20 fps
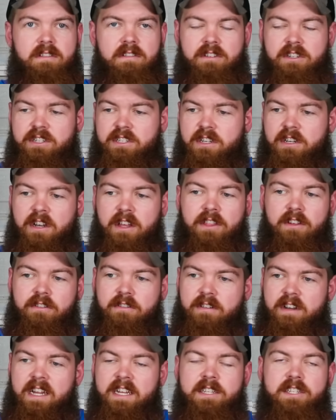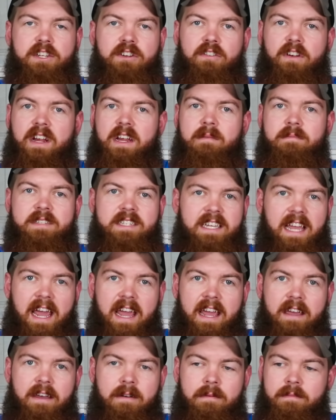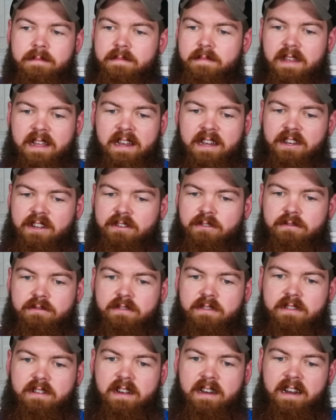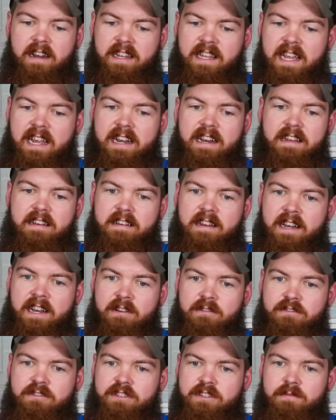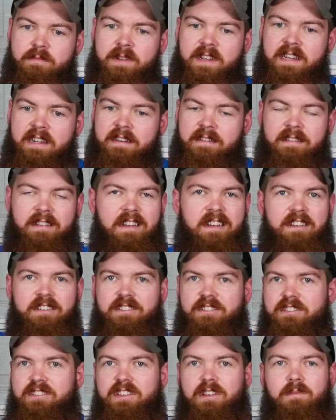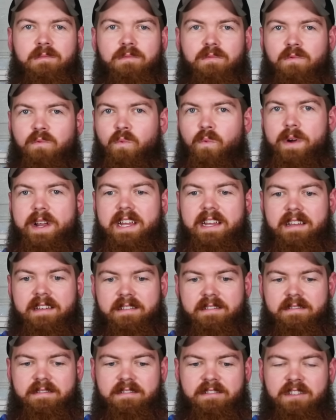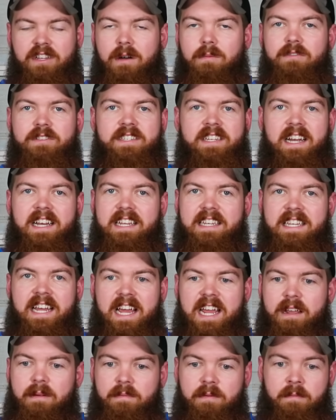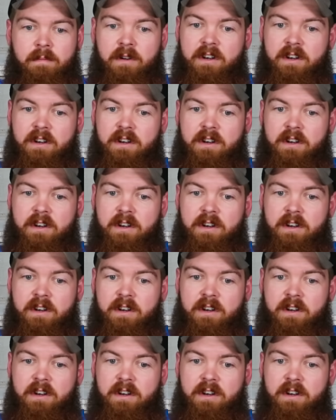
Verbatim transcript: just another Instagram scam, and you'd and I'd get it, and it would just be just some weak double-sided tape.